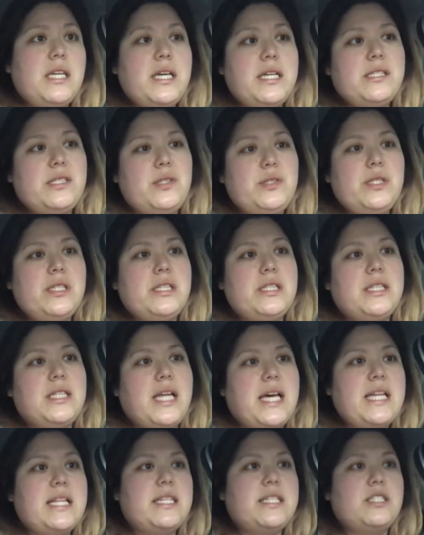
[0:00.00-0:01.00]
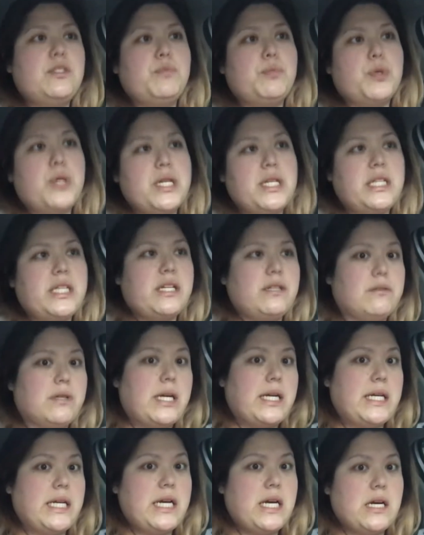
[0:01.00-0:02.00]
it's only lightly sprinkling
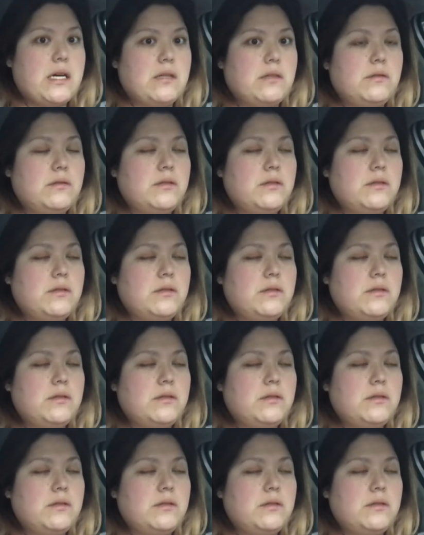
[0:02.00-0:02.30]
right now.